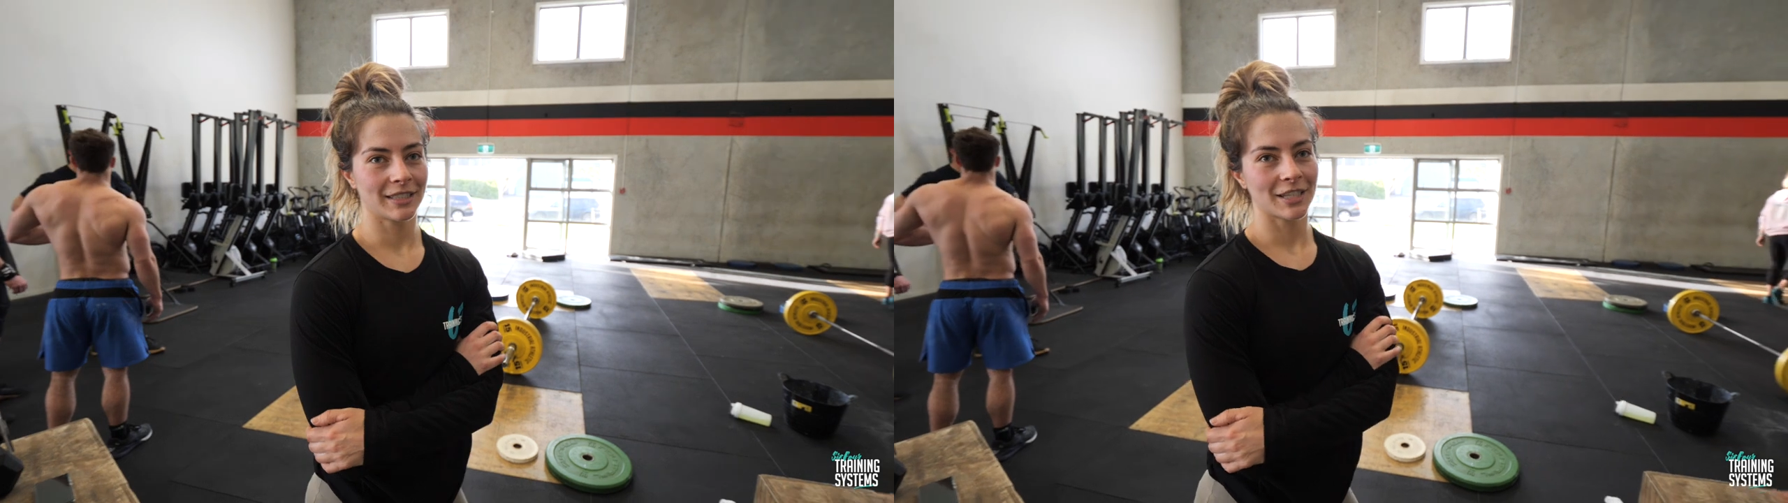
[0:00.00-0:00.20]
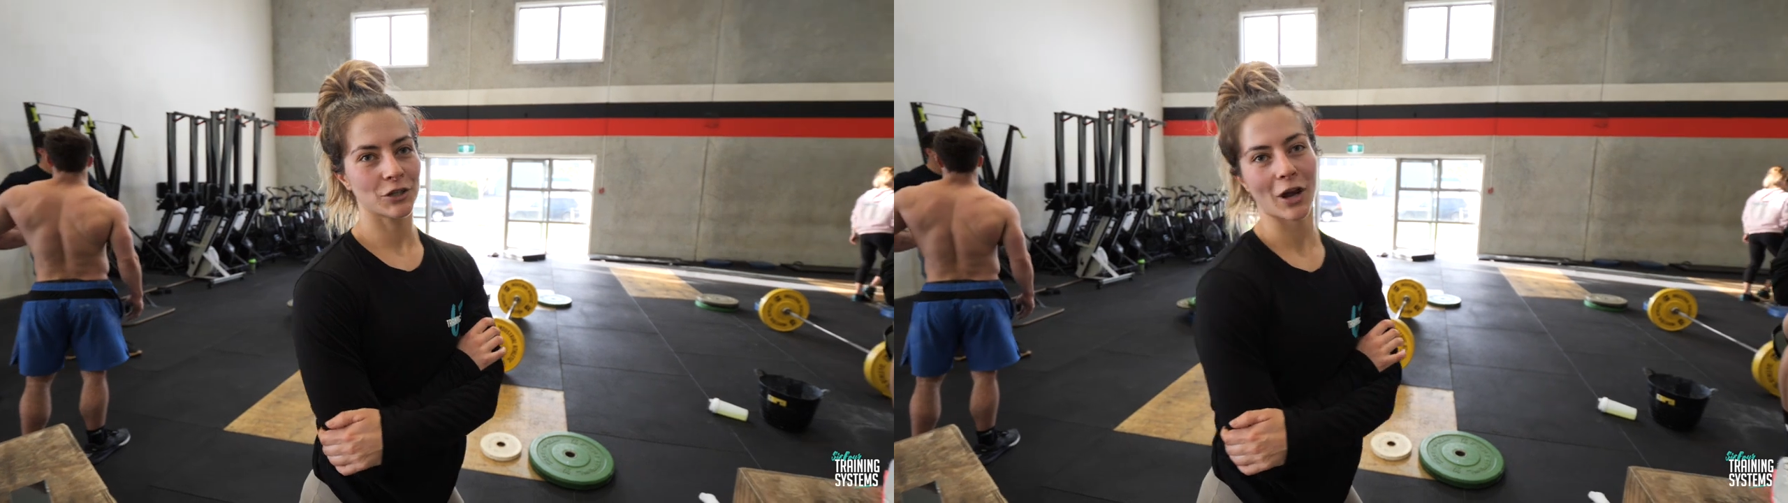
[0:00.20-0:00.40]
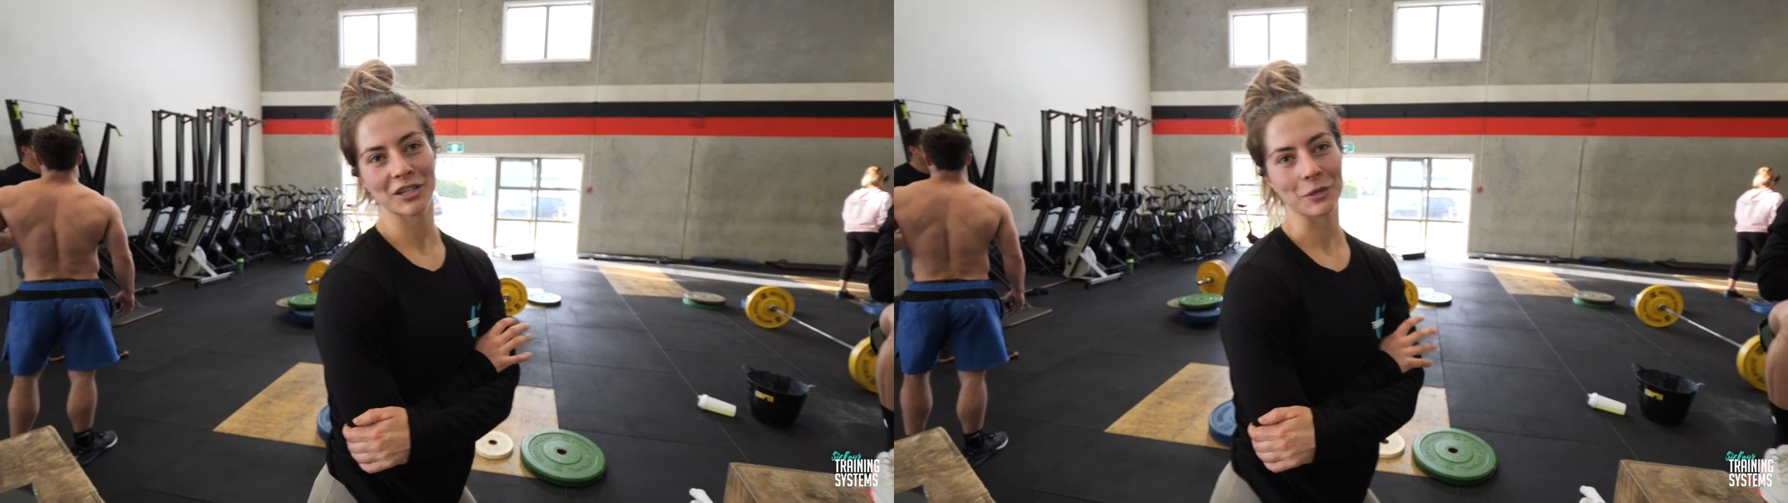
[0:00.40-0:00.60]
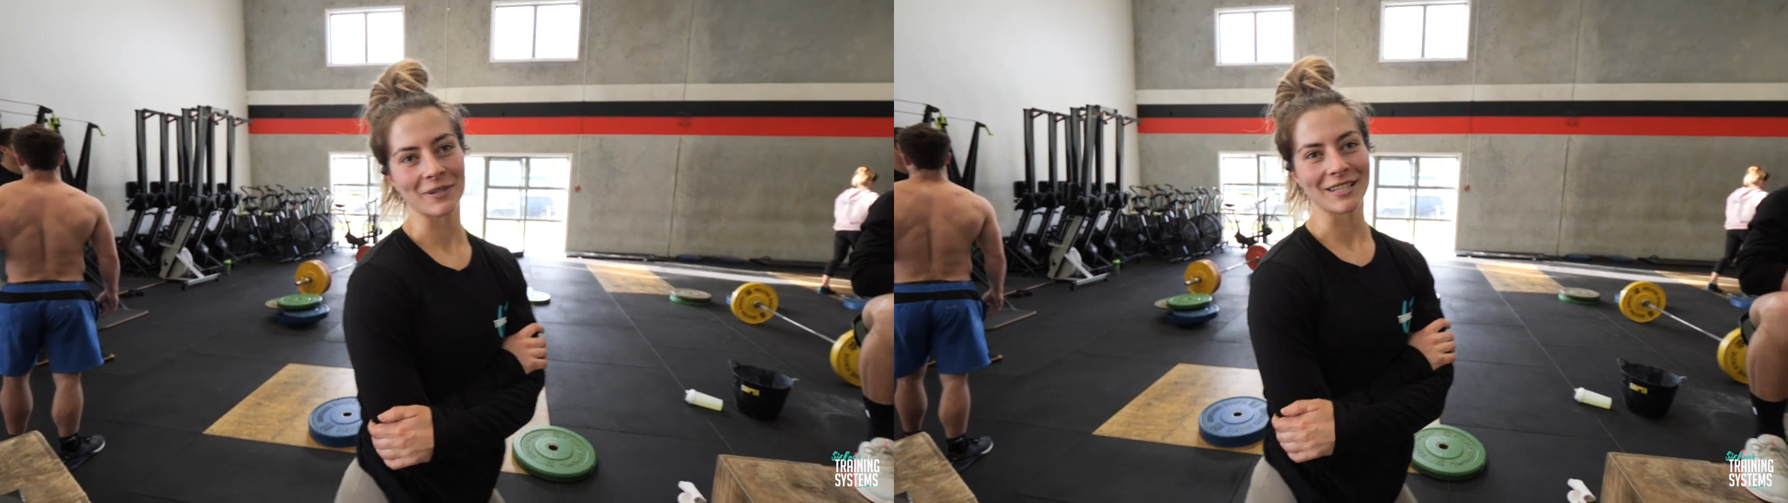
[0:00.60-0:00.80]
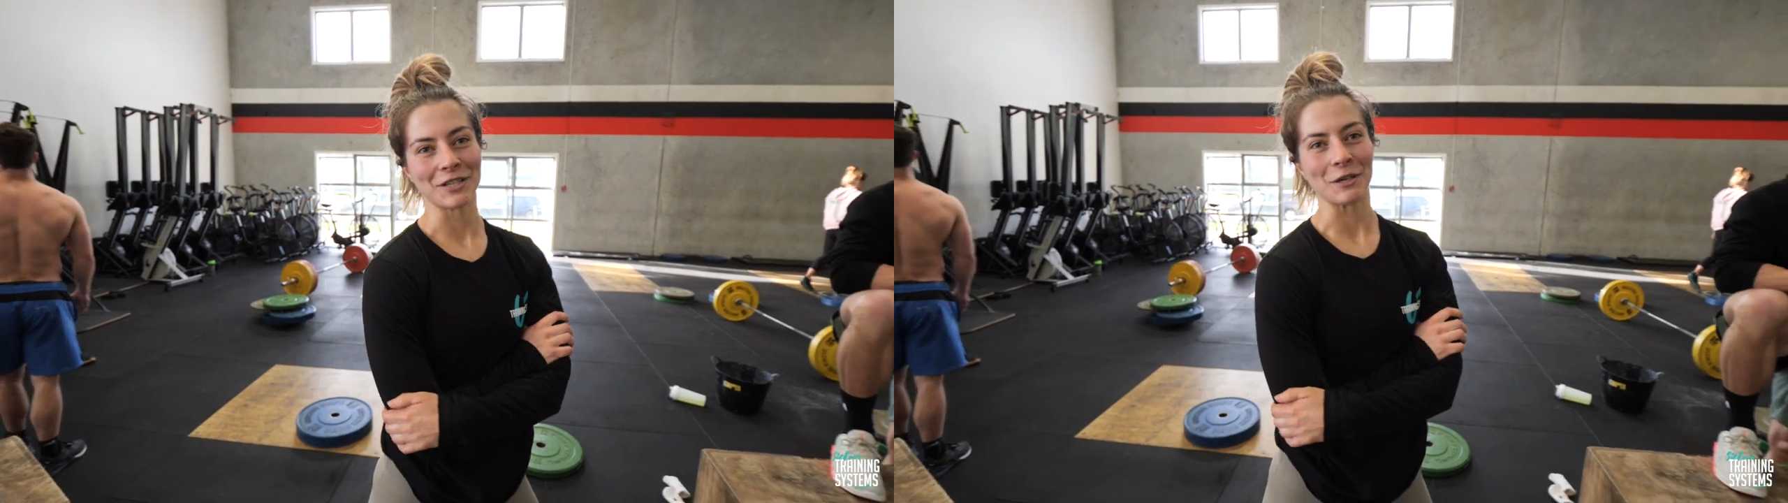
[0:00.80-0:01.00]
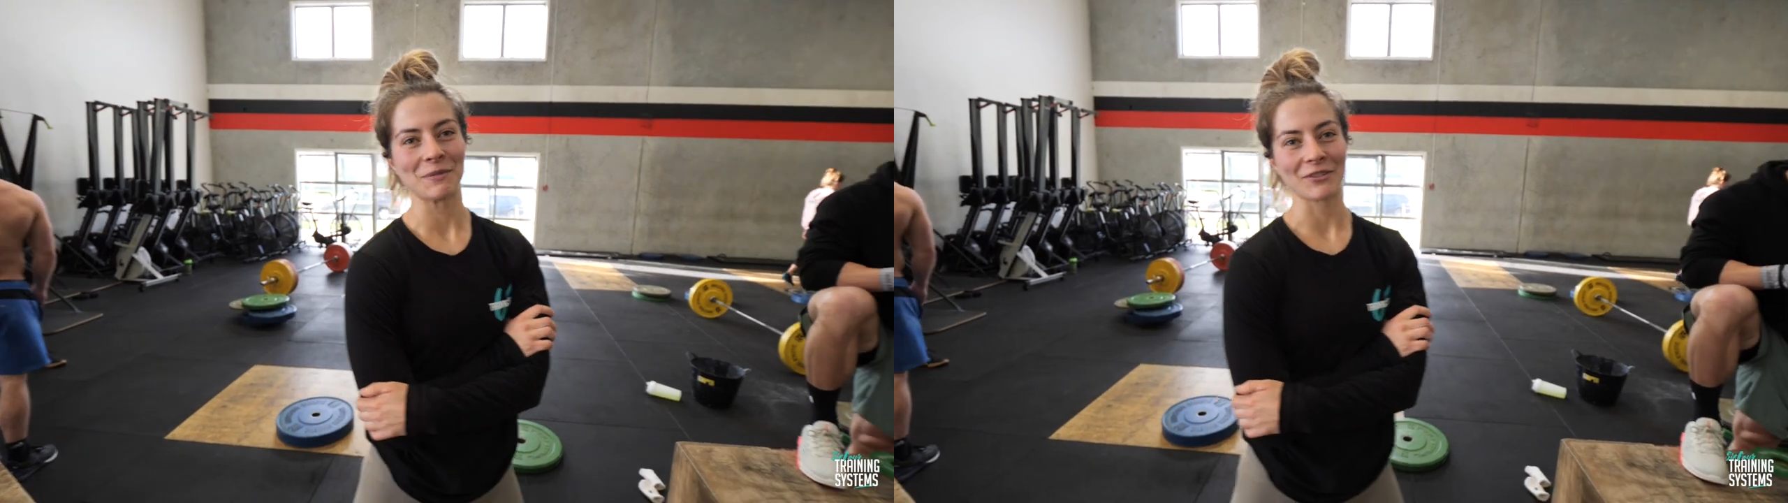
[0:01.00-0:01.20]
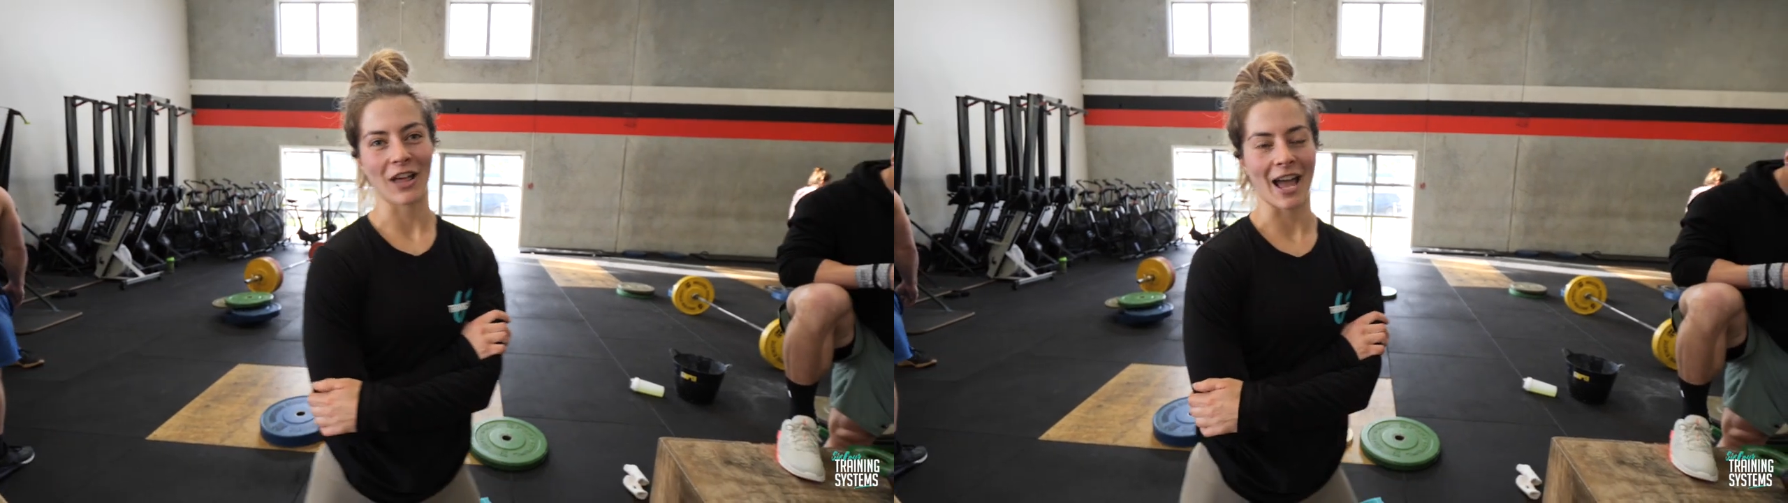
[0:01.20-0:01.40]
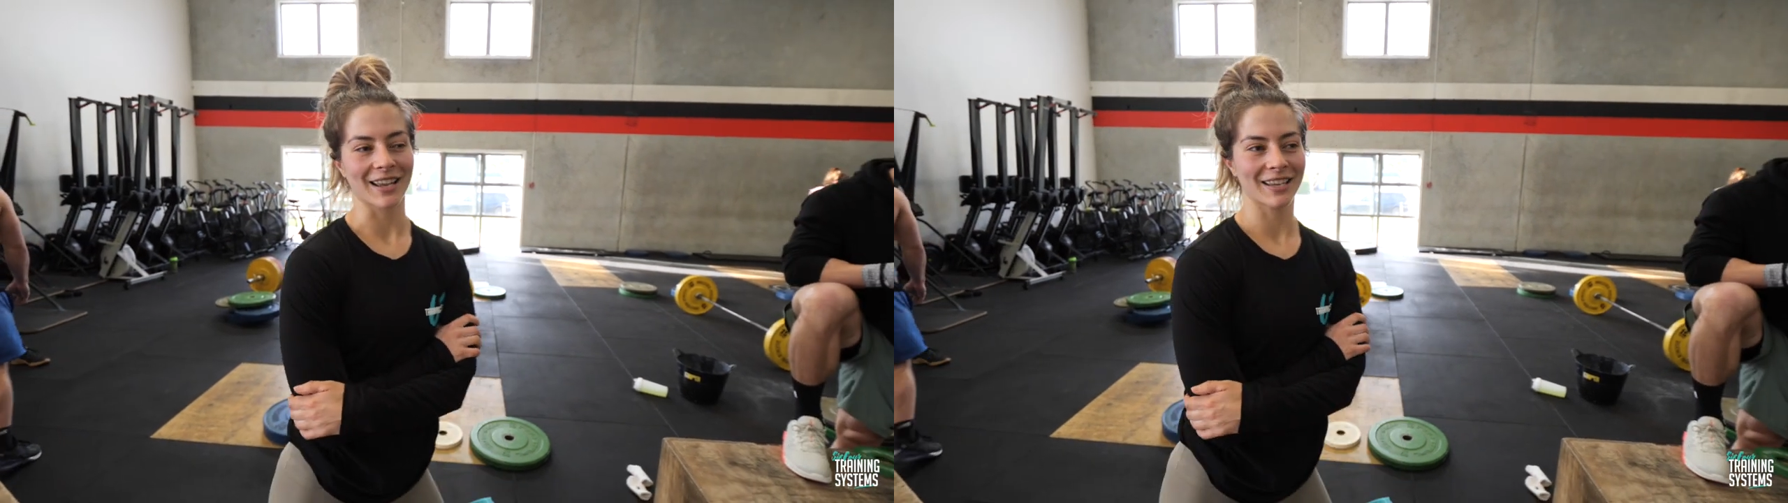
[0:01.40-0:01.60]
Yeah. Trying to in the terms of
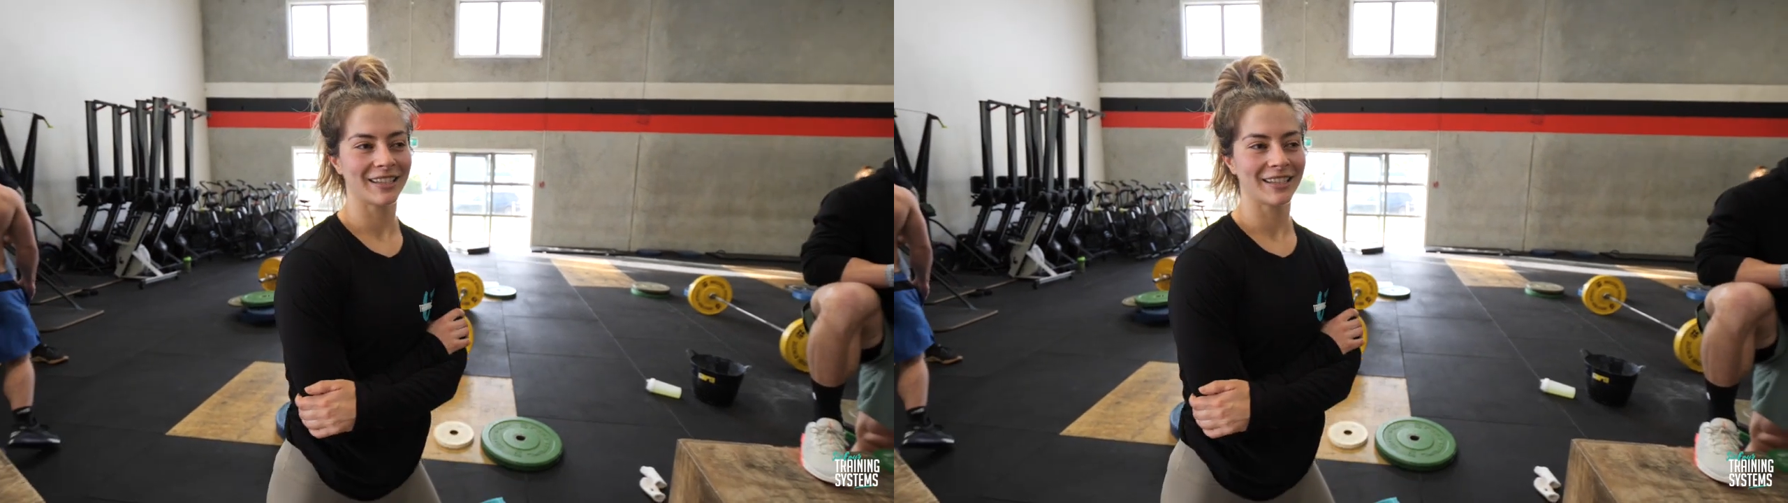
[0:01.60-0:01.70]
like,